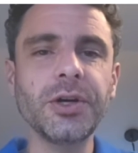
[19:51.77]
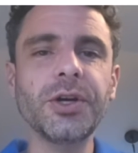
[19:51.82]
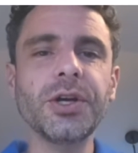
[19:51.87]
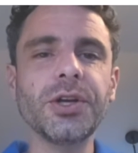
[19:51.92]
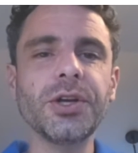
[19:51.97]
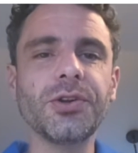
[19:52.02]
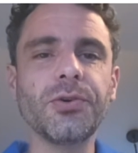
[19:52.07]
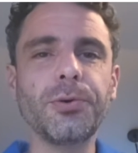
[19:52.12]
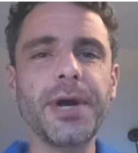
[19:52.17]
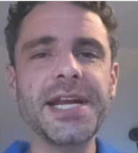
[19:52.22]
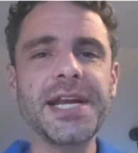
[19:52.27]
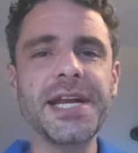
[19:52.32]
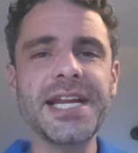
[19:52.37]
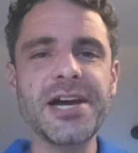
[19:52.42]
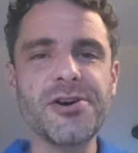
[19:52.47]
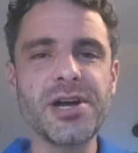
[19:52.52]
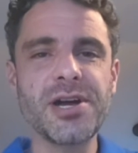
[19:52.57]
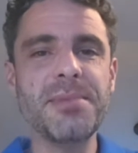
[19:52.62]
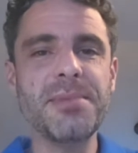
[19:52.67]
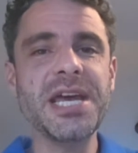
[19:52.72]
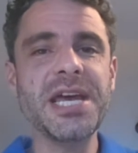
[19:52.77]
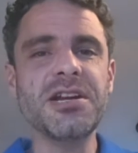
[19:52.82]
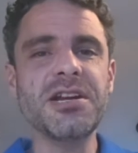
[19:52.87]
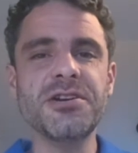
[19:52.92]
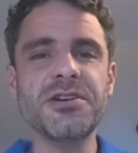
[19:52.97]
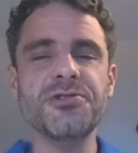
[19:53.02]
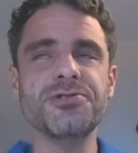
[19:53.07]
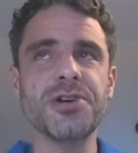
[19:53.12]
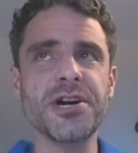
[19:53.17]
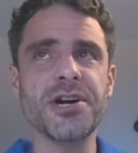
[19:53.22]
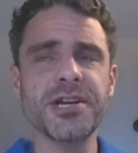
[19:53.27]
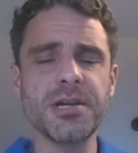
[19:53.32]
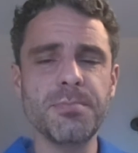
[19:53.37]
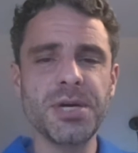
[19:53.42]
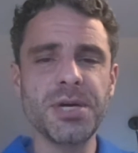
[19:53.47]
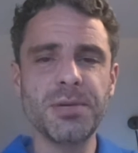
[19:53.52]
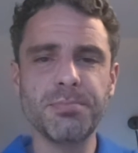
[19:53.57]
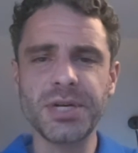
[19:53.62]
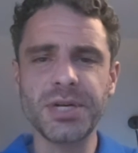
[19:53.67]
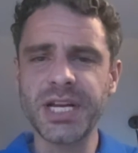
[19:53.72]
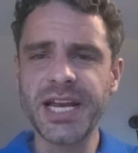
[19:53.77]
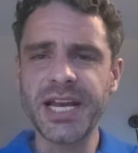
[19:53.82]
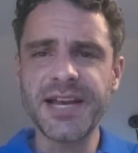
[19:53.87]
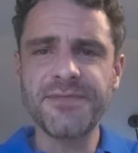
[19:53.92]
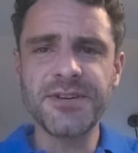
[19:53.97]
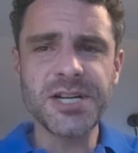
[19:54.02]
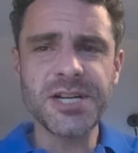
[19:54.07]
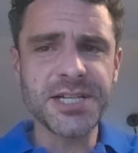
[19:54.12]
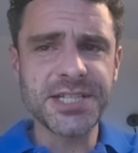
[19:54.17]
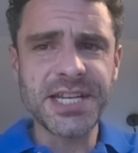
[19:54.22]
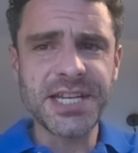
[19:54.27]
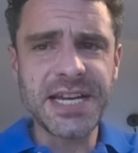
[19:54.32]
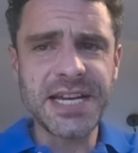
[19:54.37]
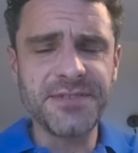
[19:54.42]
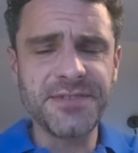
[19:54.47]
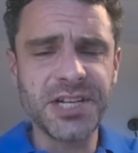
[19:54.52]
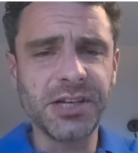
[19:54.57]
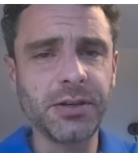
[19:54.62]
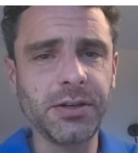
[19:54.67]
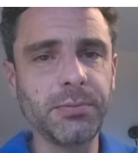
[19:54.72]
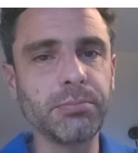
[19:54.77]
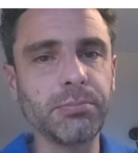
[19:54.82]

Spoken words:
So right now I made a new document, but I have not saved it.